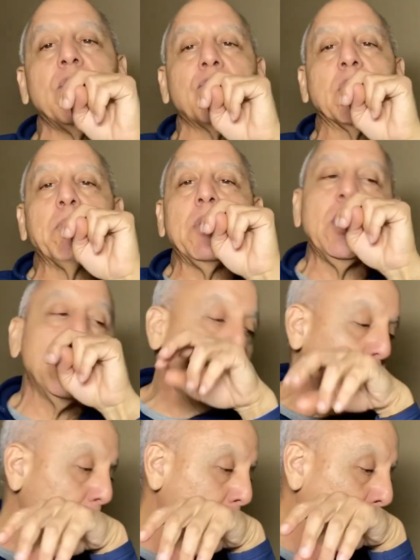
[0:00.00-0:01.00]
going to be
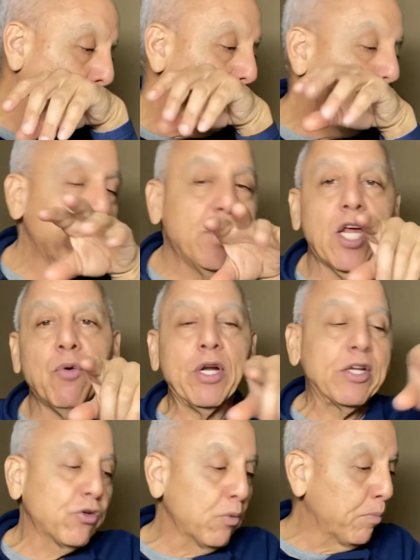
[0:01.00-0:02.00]
the Ned Rig.
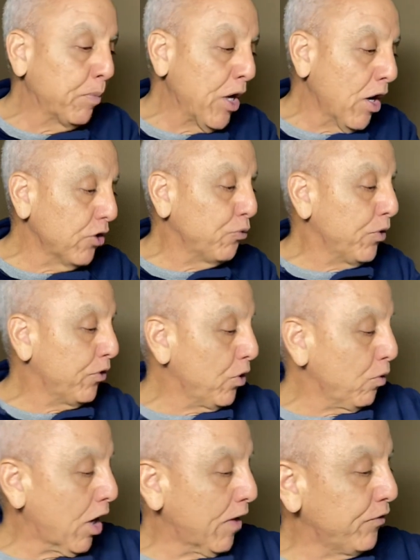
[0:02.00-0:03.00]
So be honest with
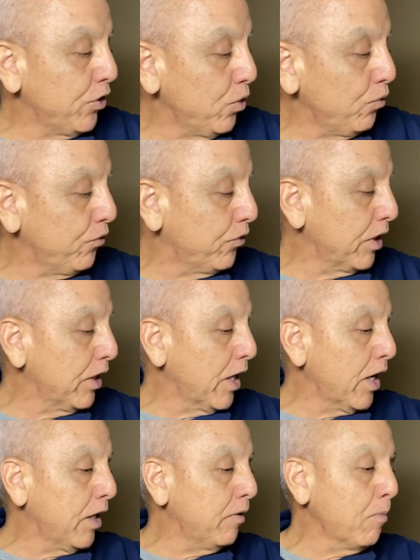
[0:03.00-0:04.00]
you, I've used the
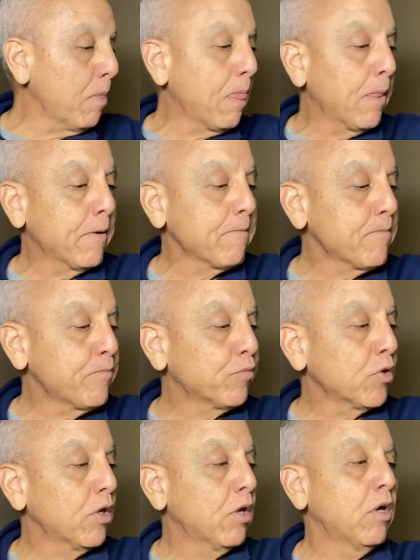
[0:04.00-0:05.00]
Ned.
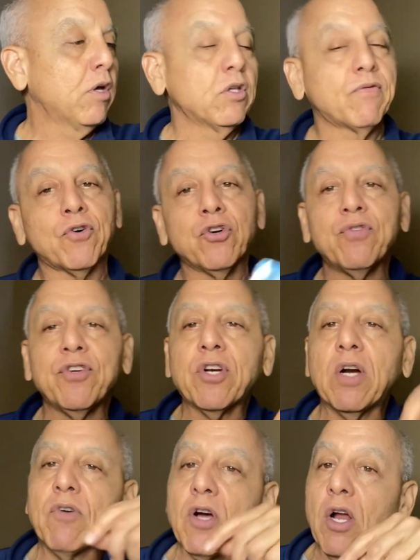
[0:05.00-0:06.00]
The first fish I
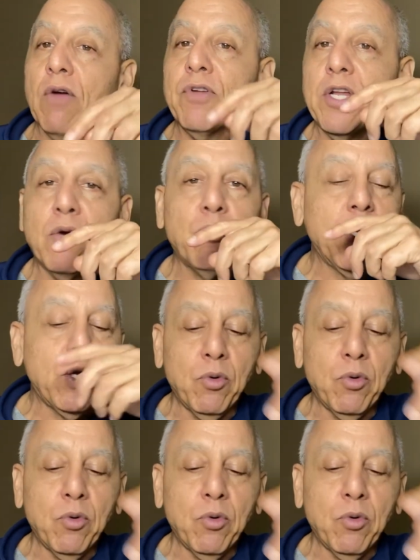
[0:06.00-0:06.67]
ever caught off the Ned Rig